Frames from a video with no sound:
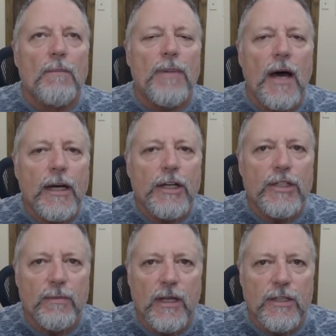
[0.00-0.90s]

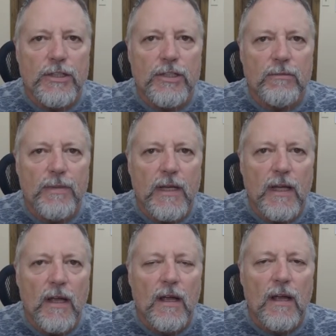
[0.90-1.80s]
punishment should
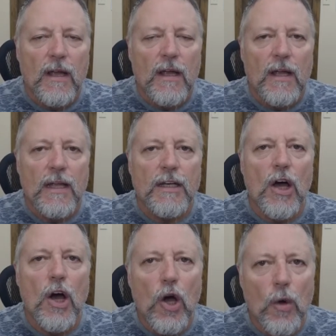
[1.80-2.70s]
be in
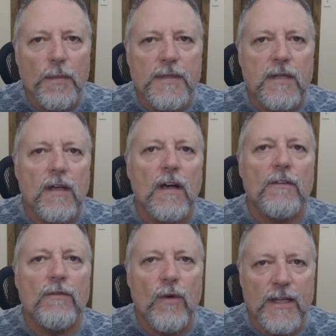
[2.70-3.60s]
hopes
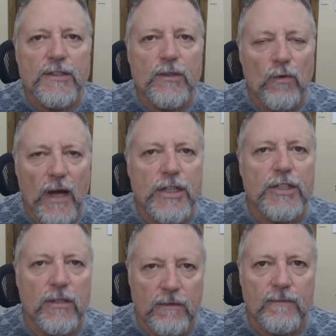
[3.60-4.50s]
of
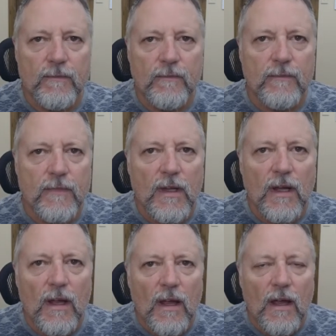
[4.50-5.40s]
restoration,
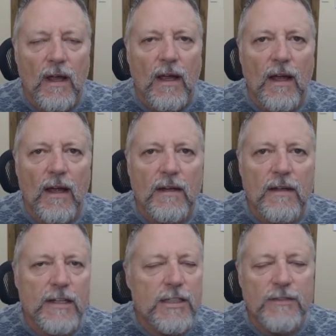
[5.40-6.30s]
and
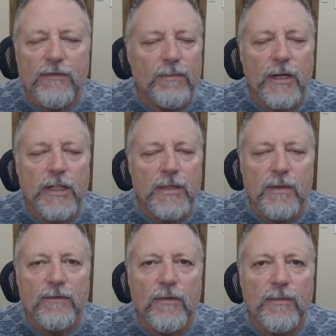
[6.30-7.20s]
not just for punishment for